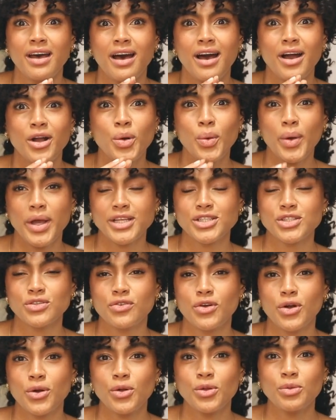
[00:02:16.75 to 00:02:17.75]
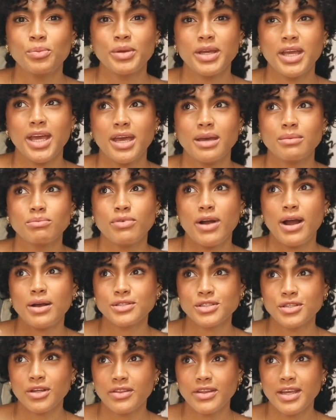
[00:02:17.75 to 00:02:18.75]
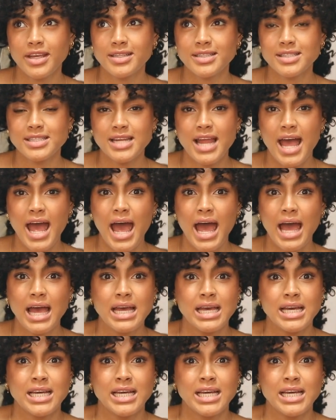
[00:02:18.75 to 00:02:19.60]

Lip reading: a quick scroll, be it browsing on the internet,